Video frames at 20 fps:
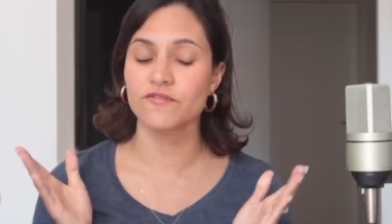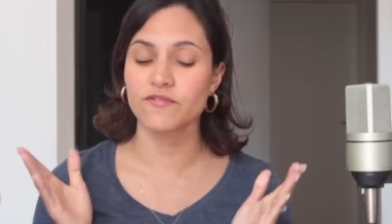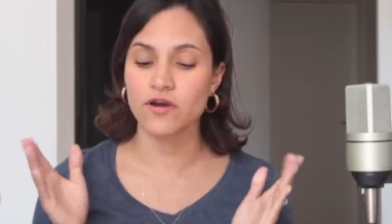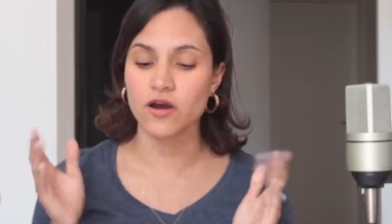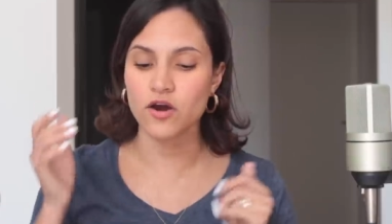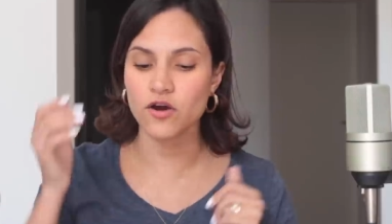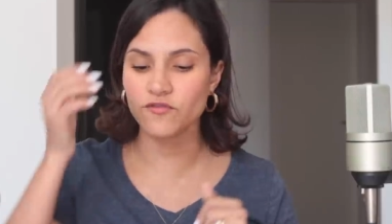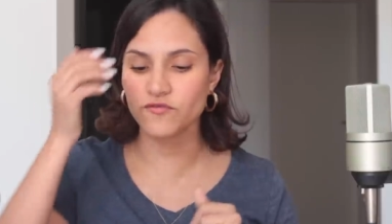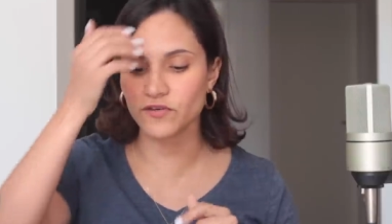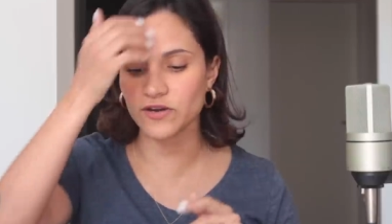
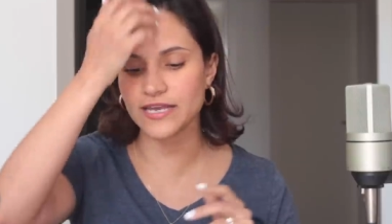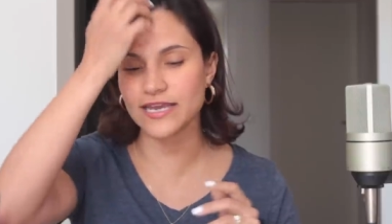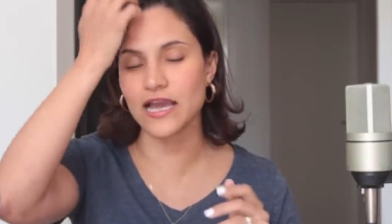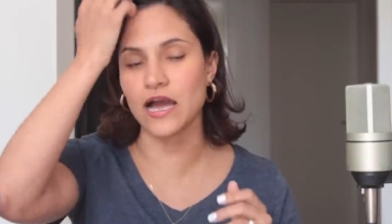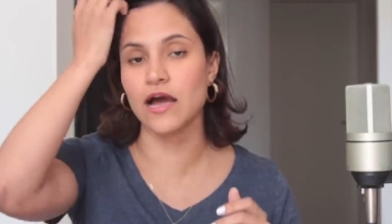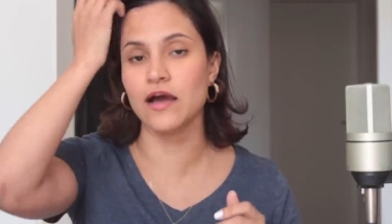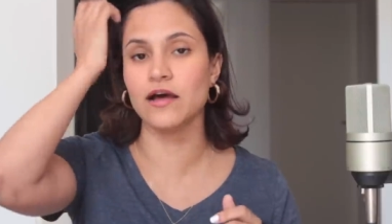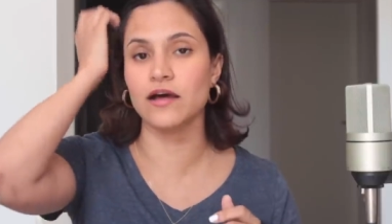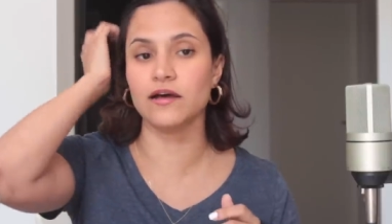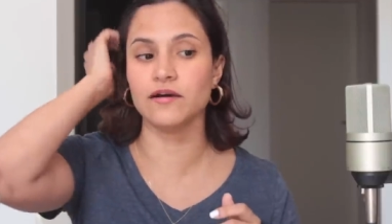Hopefully
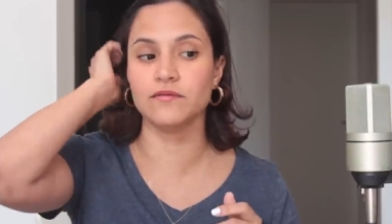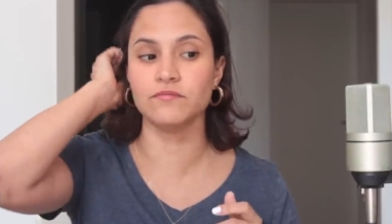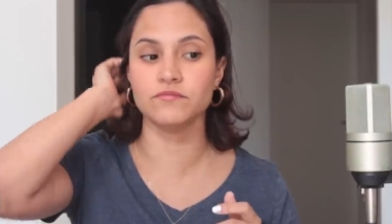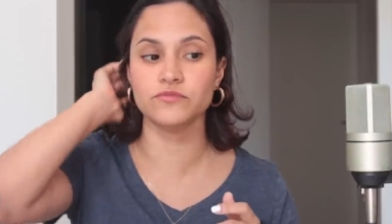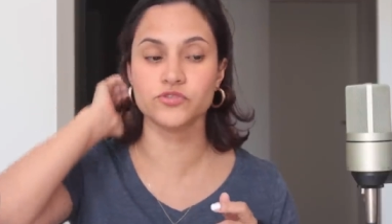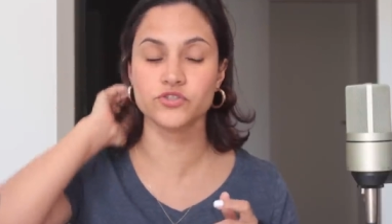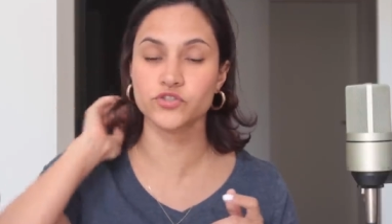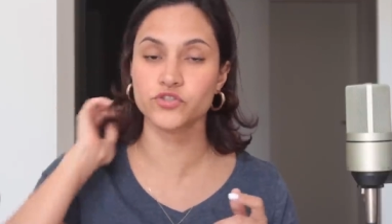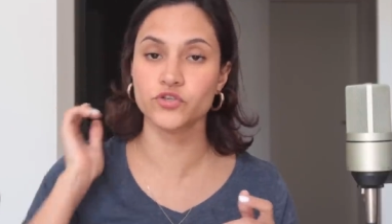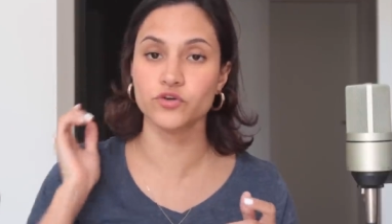
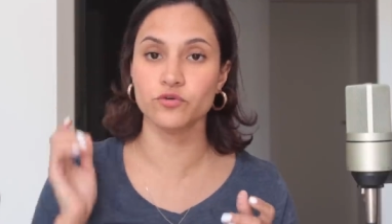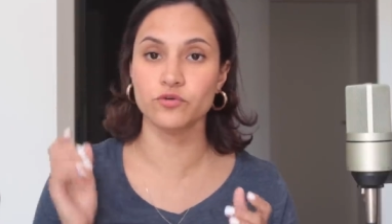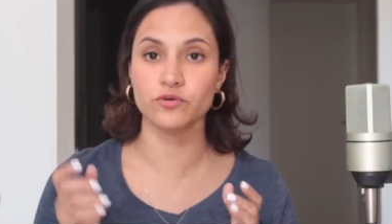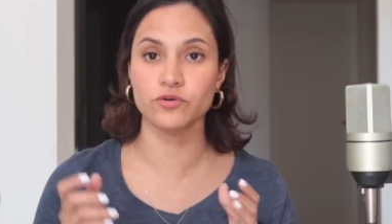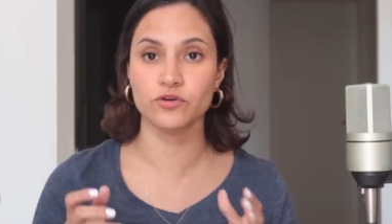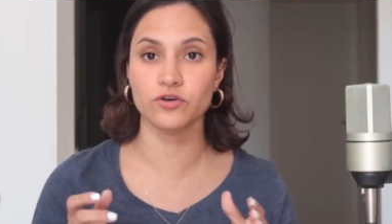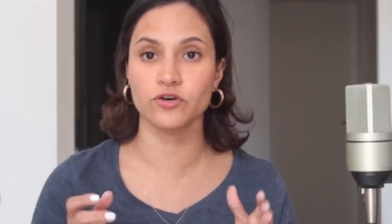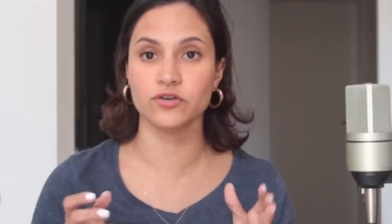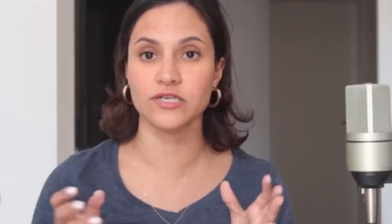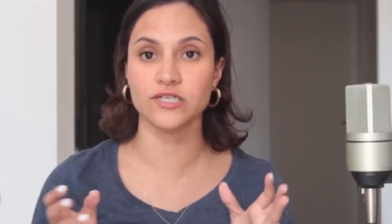I'm
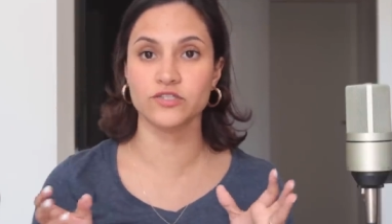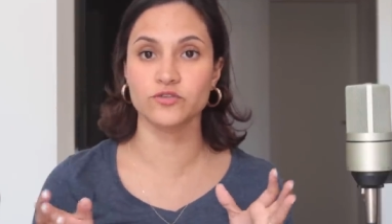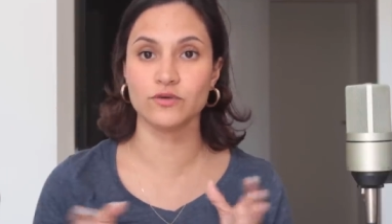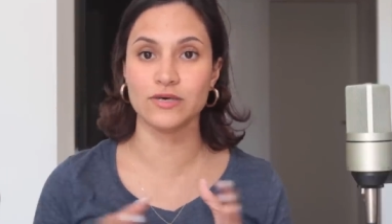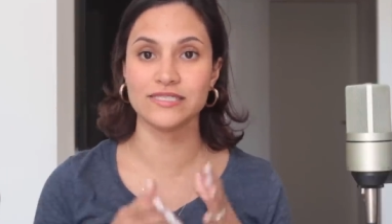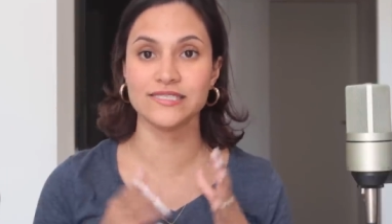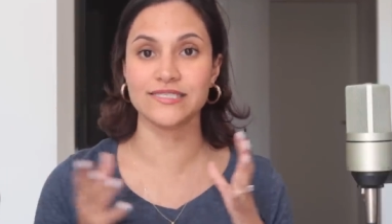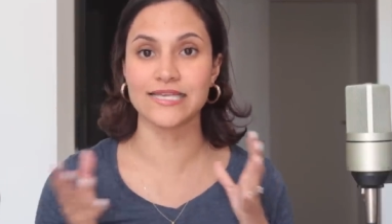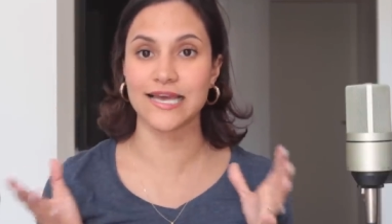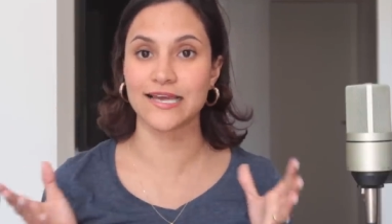soon gonna do
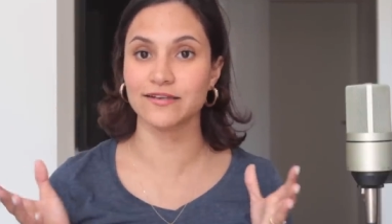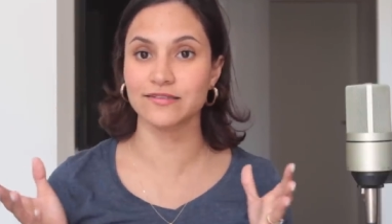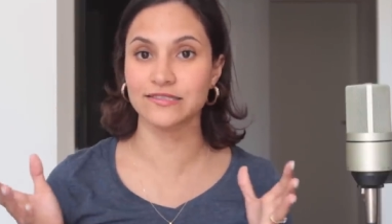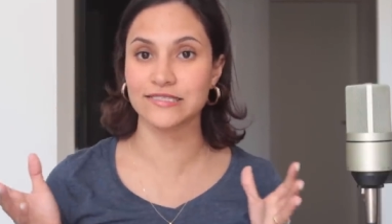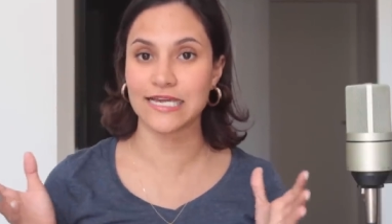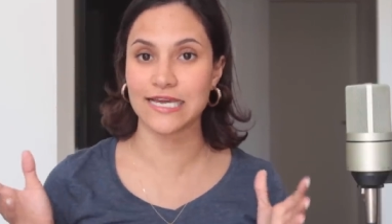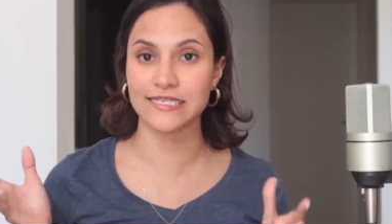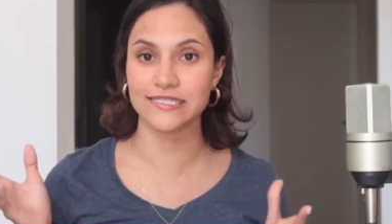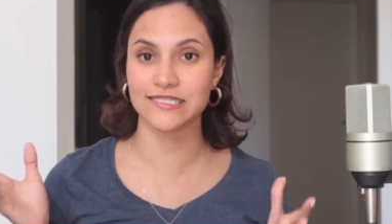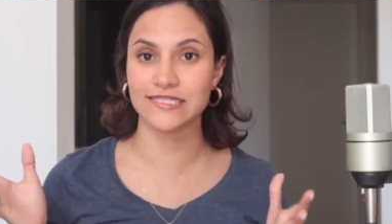a second
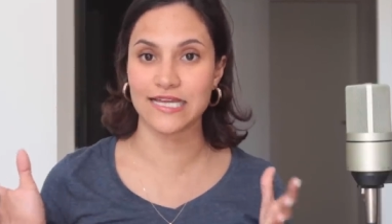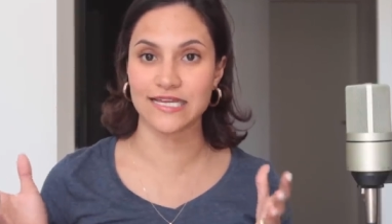taste